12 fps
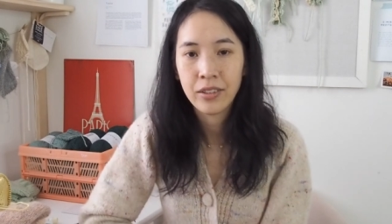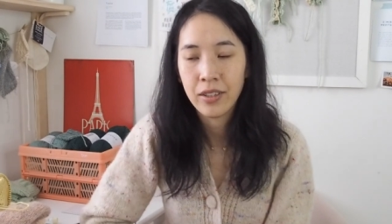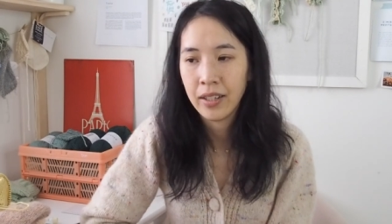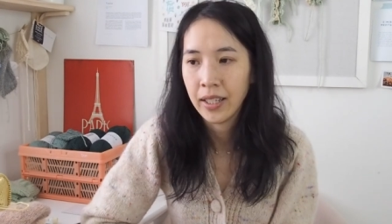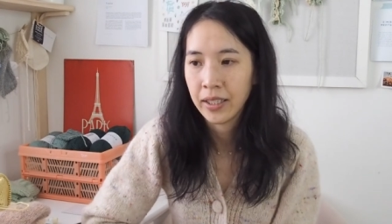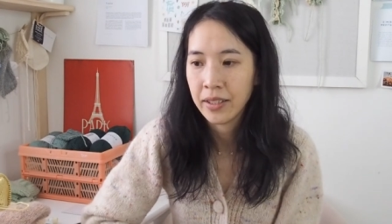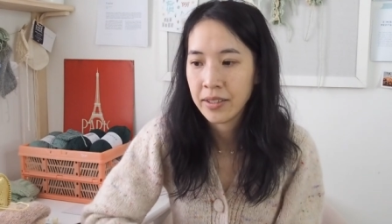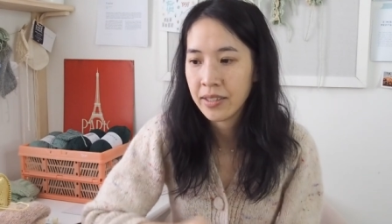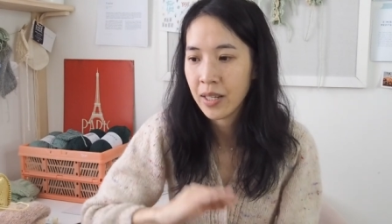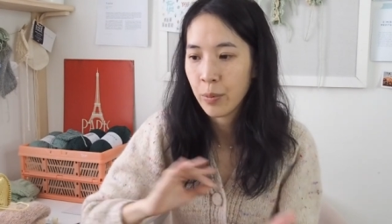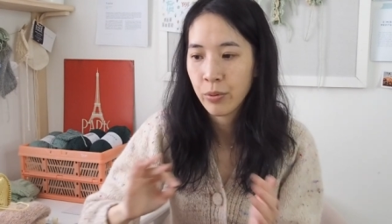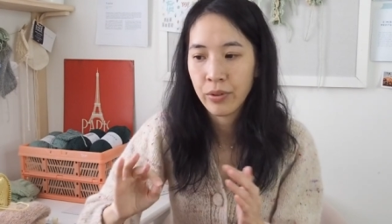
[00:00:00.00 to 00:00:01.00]
like a
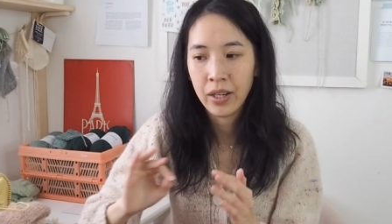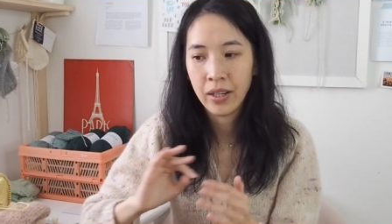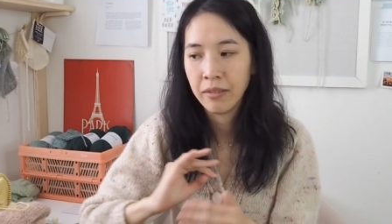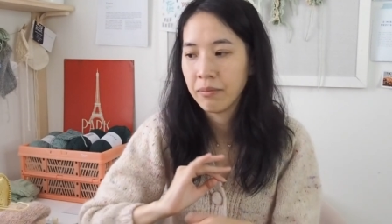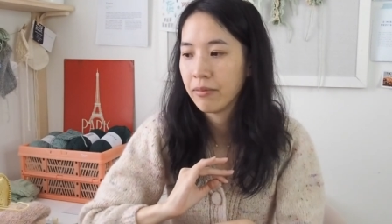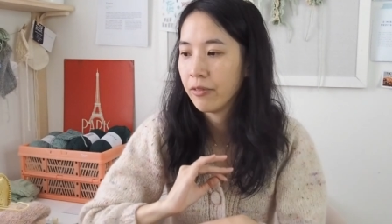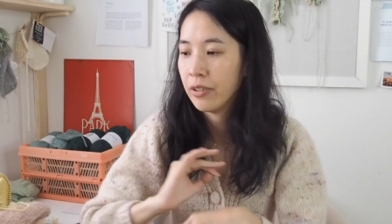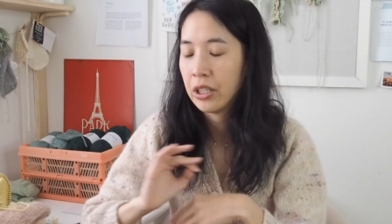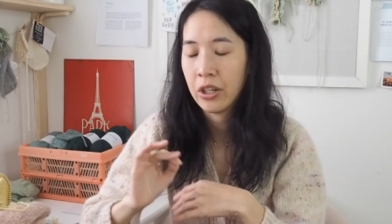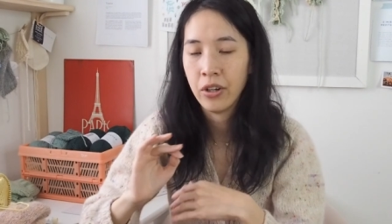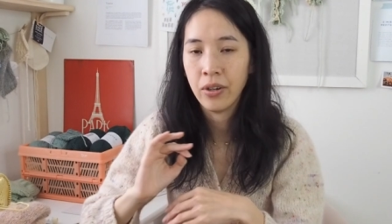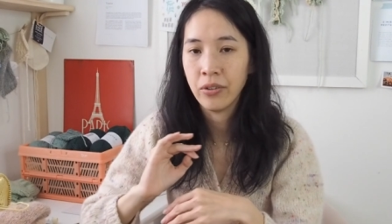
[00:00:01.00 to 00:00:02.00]
separate
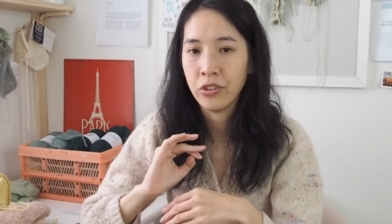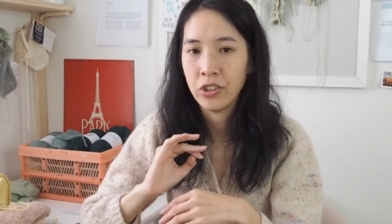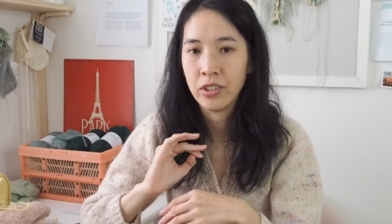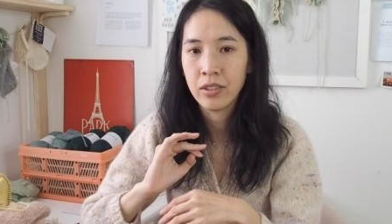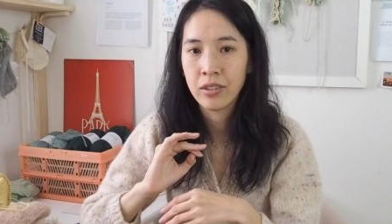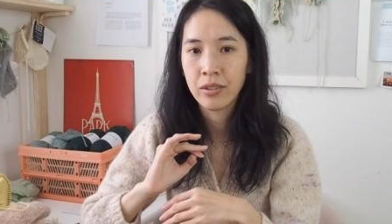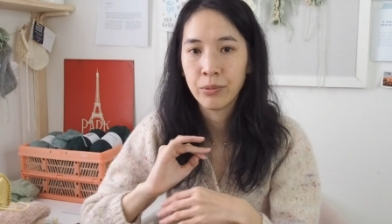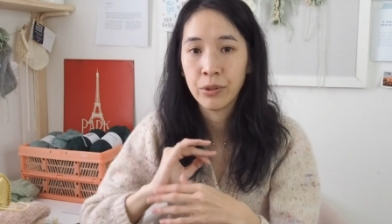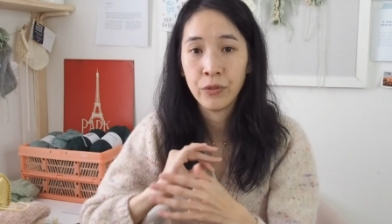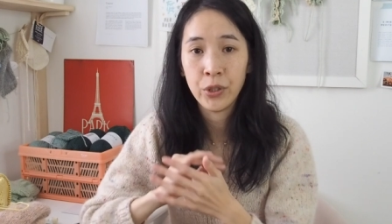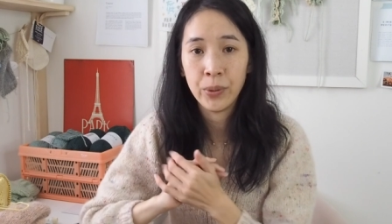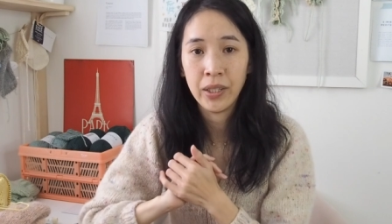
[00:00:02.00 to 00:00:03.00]
video on just
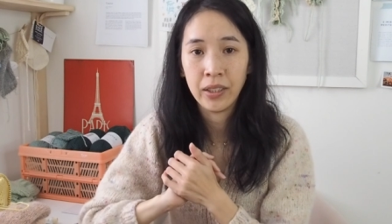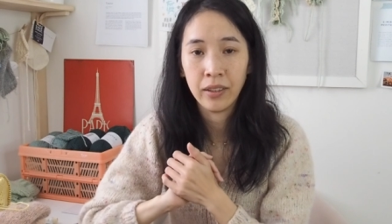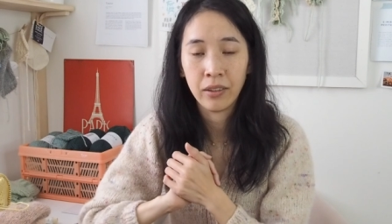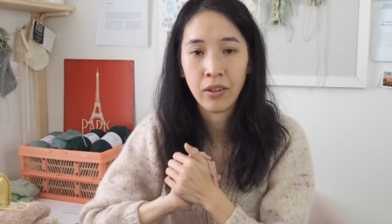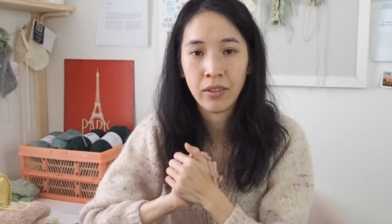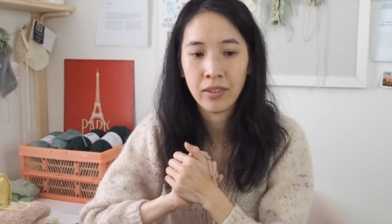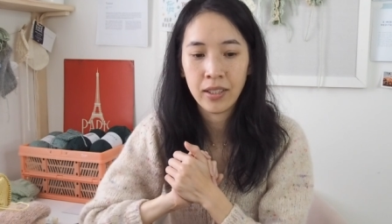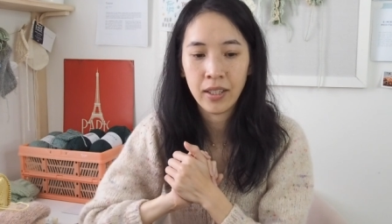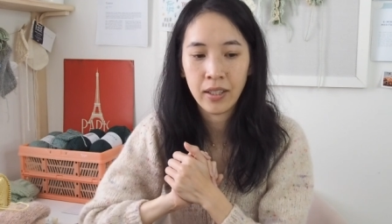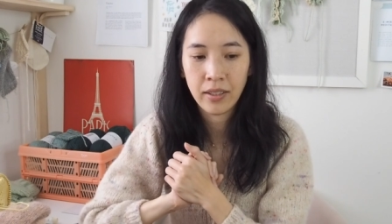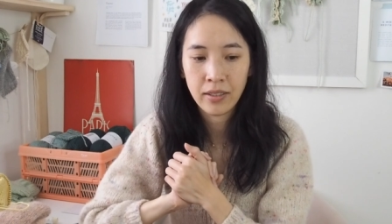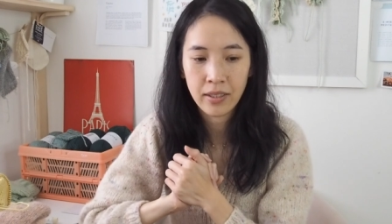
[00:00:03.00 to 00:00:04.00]
reviewing the cotton yarns.